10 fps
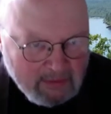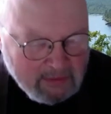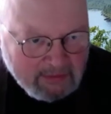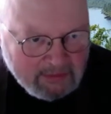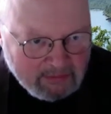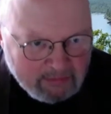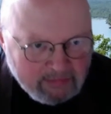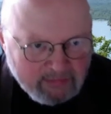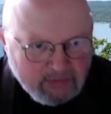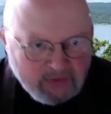These
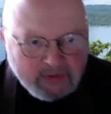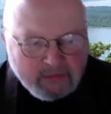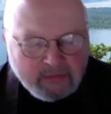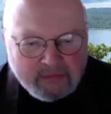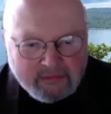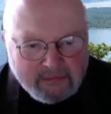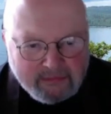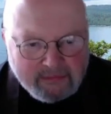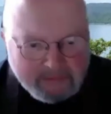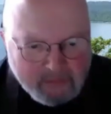views could
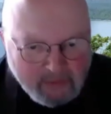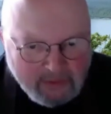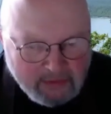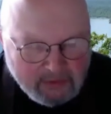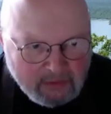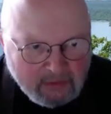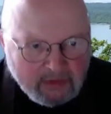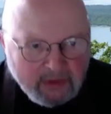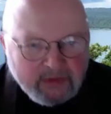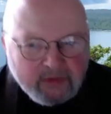range in all
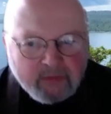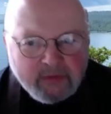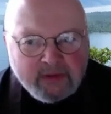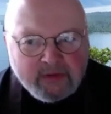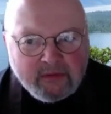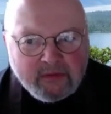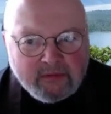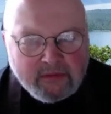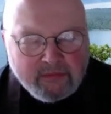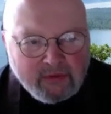kinds of ways, in all
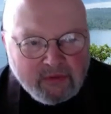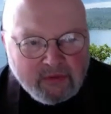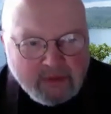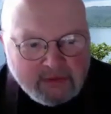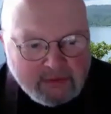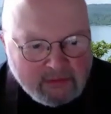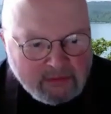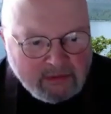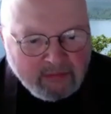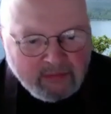different directions,
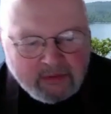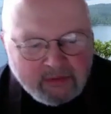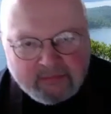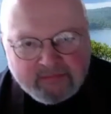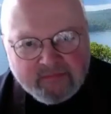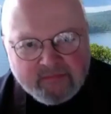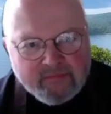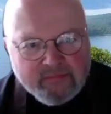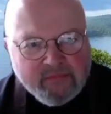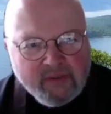covering
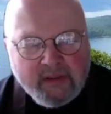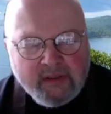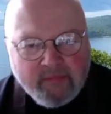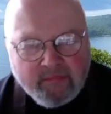any